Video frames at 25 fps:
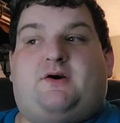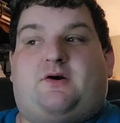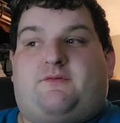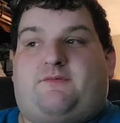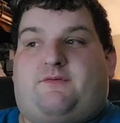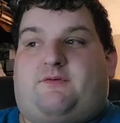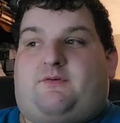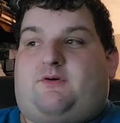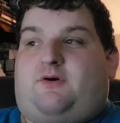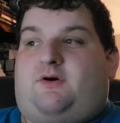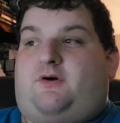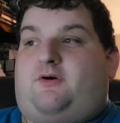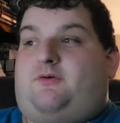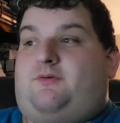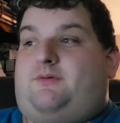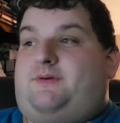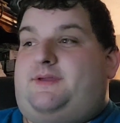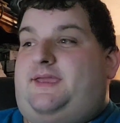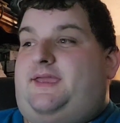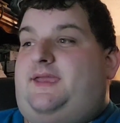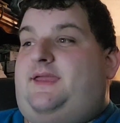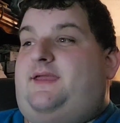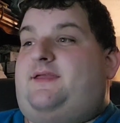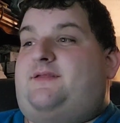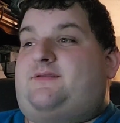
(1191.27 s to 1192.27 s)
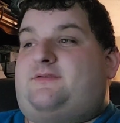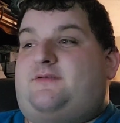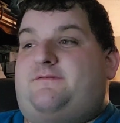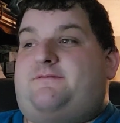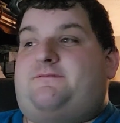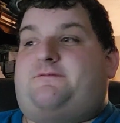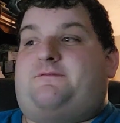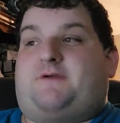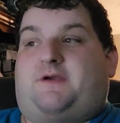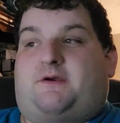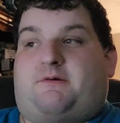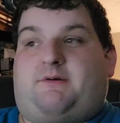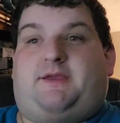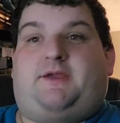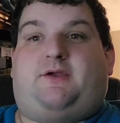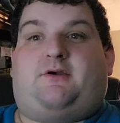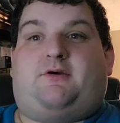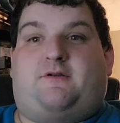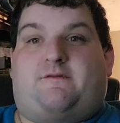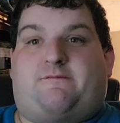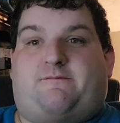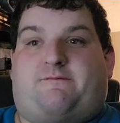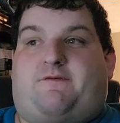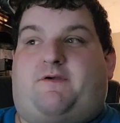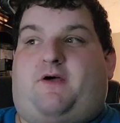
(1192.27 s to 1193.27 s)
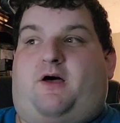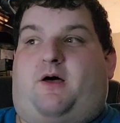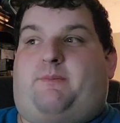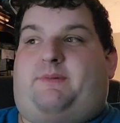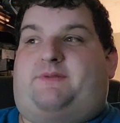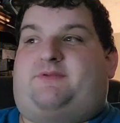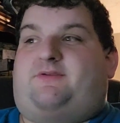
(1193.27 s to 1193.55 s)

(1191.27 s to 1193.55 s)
overall, it's a very good film.